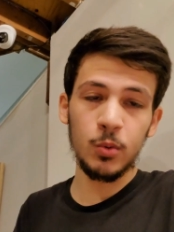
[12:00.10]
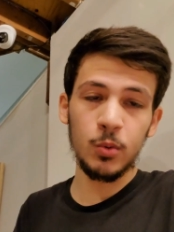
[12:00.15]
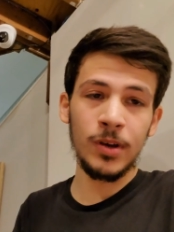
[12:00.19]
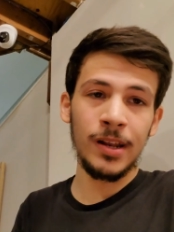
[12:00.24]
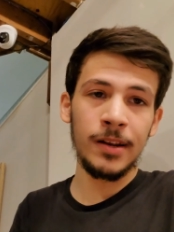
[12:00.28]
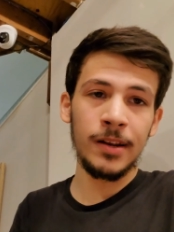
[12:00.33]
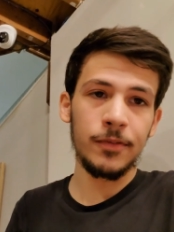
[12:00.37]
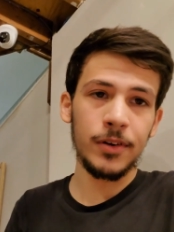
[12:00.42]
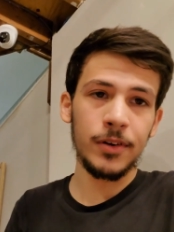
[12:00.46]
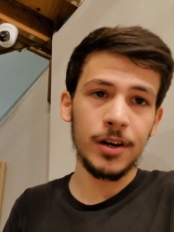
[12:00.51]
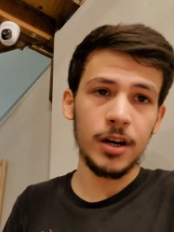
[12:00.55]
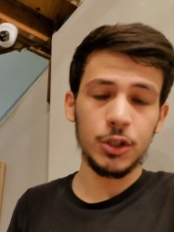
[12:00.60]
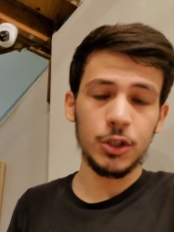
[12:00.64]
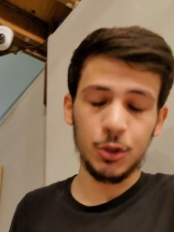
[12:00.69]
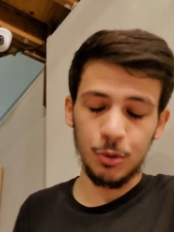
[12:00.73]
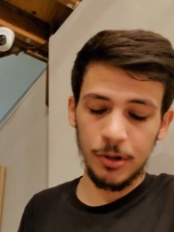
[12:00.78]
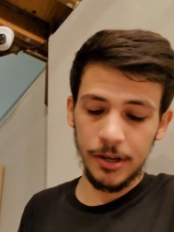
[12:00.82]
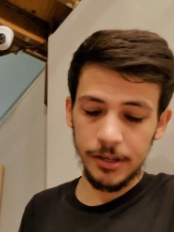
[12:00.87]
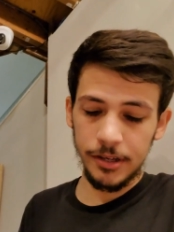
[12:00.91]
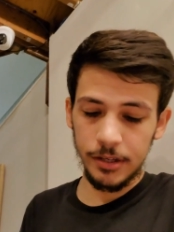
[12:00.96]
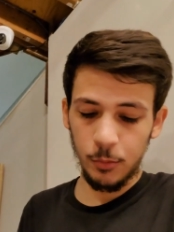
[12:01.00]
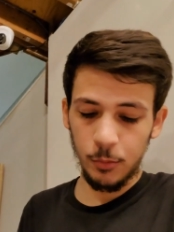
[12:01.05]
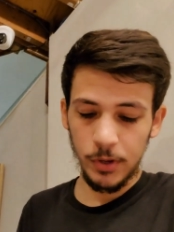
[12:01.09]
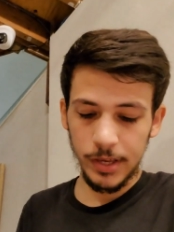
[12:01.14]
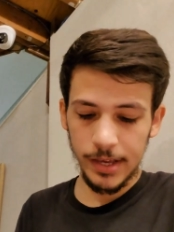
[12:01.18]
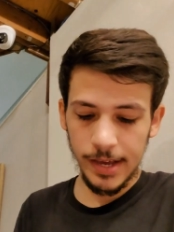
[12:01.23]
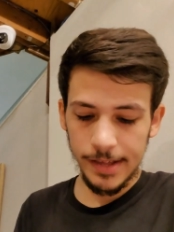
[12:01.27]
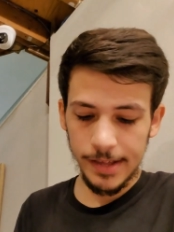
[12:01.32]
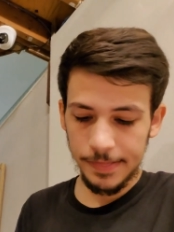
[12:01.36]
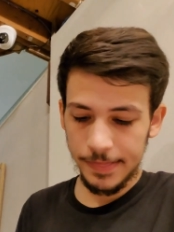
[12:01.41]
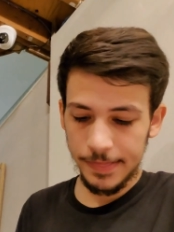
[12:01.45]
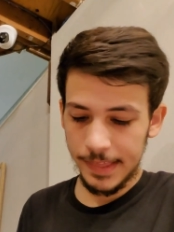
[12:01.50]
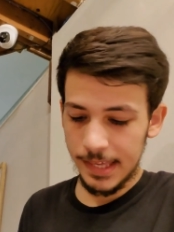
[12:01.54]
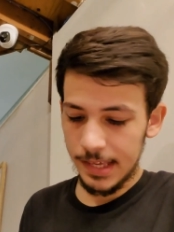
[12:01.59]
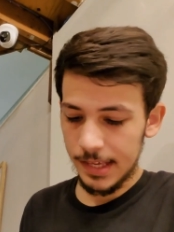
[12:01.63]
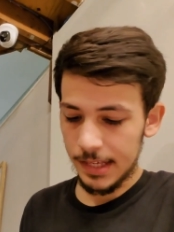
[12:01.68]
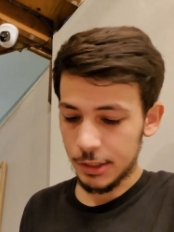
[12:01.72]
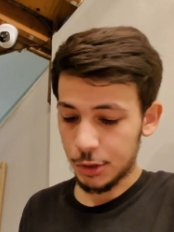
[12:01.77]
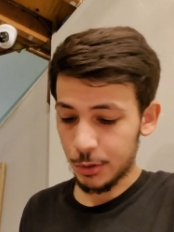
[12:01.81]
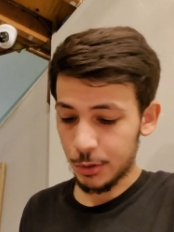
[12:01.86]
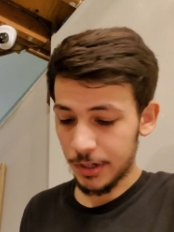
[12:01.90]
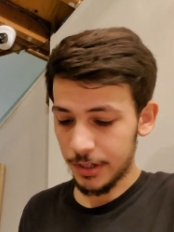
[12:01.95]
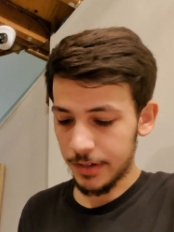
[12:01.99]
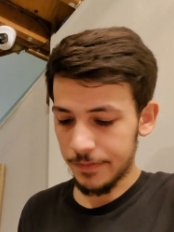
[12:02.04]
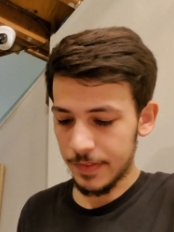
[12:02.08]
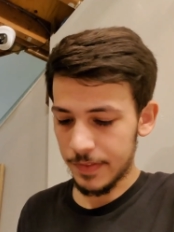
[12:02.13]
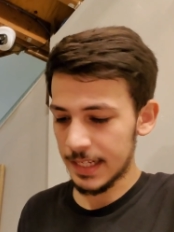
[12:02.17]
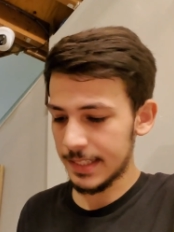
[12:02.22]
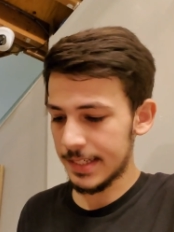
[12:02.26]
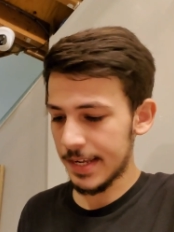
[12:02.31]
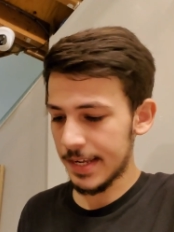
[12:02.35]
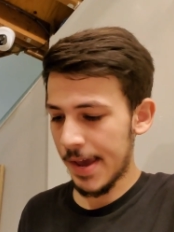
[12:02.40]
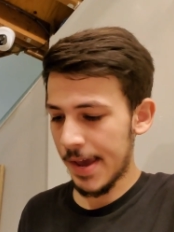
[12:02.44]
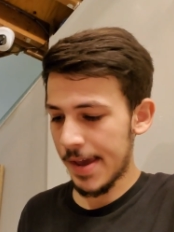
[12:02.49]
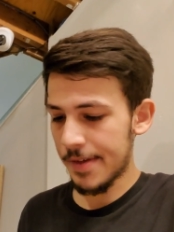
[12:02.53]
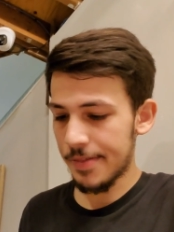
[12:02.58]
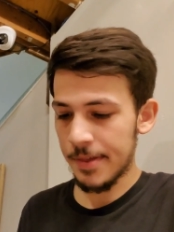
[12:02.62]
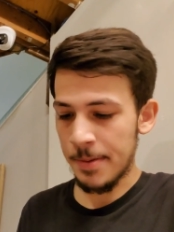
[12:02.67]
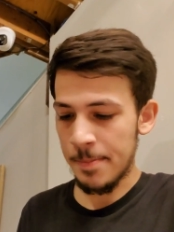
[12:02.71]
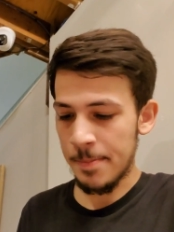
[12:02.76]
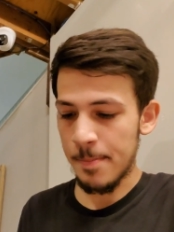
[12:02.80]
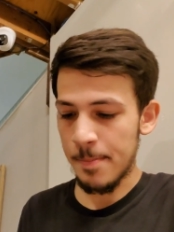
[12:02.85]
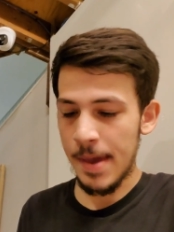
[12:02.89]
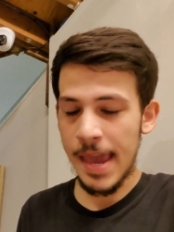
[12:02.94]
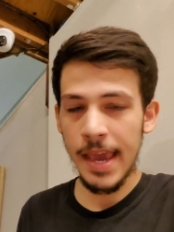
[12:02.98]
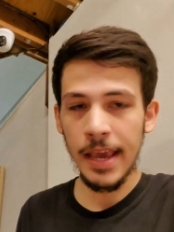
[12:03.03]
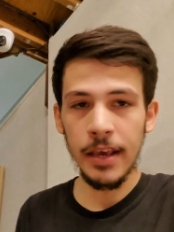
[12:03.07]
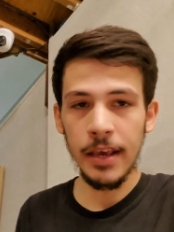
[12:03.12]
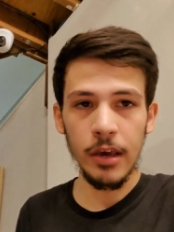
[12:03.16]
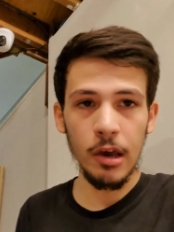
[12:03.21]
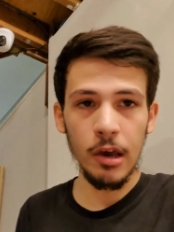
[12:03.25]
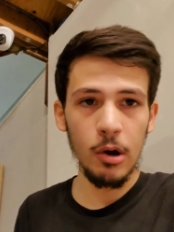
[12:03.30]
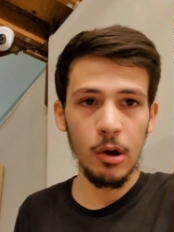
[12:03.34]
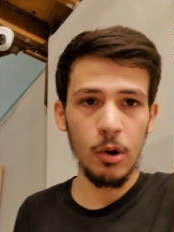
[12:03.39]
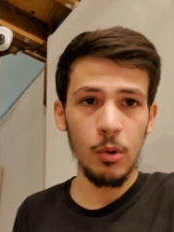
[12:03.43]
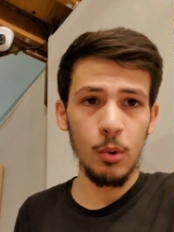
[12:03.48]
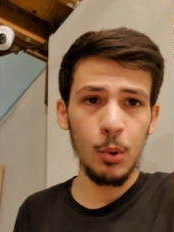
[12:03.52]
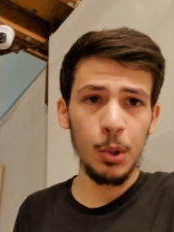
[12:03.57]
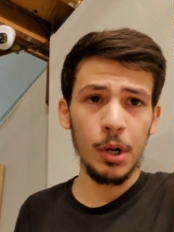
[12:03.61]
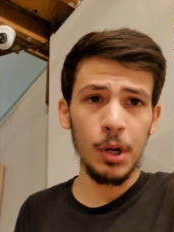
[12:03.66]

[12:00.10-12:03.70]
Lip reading: waiting for our drink. We got the drink of the day, the mango